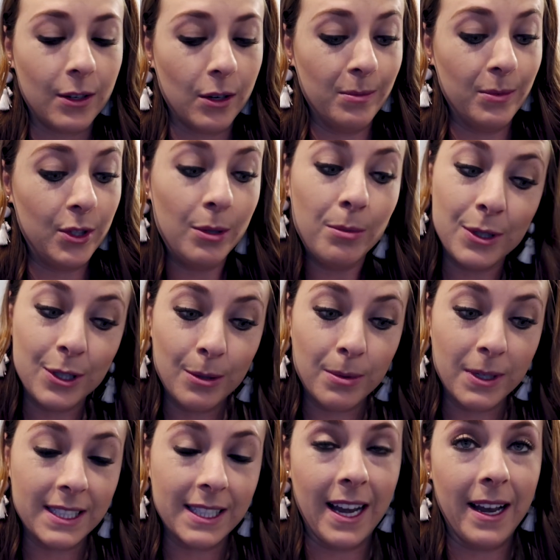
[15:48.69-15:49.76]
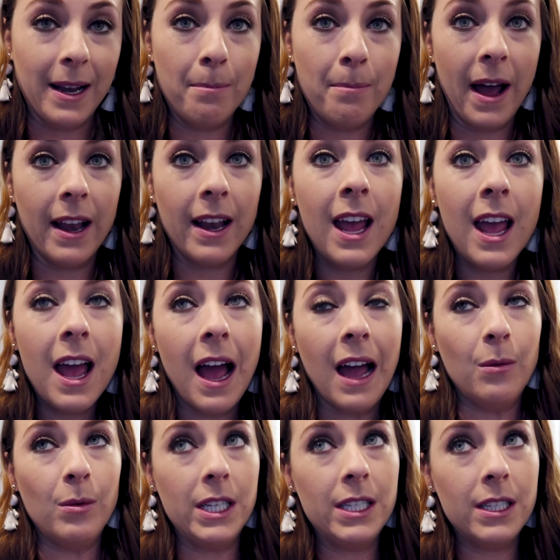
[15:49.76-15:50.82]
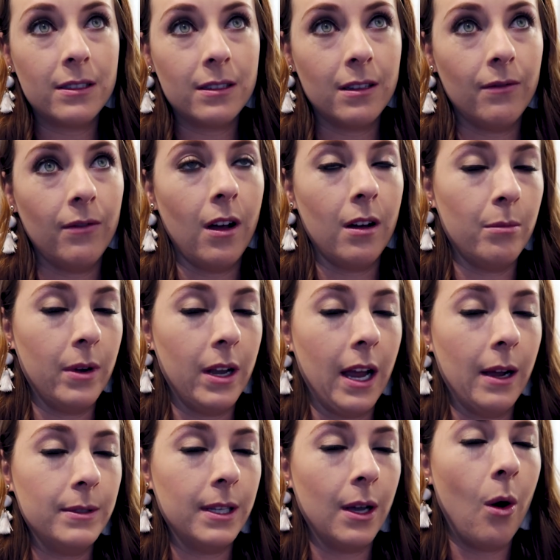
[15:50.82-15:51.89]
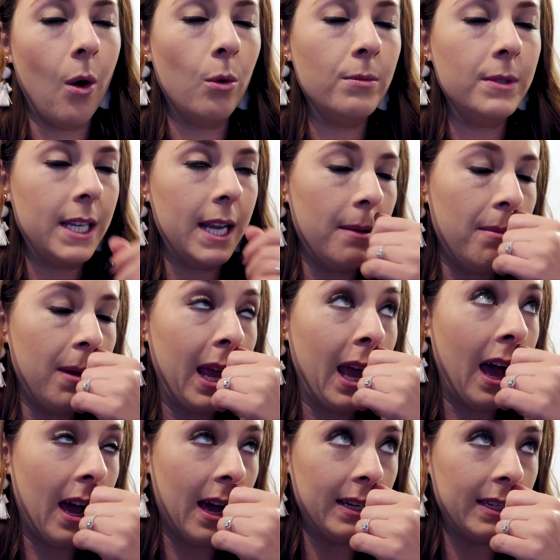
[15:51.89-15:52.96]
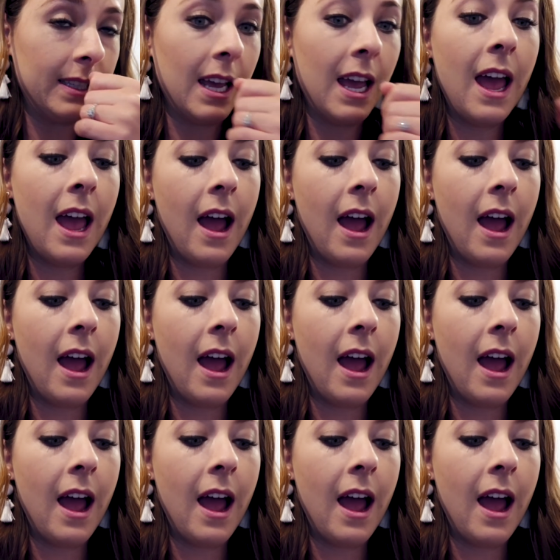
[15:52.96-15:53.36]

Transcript: So I'm super, super excited. But I wanted to start the vlog when I was home today because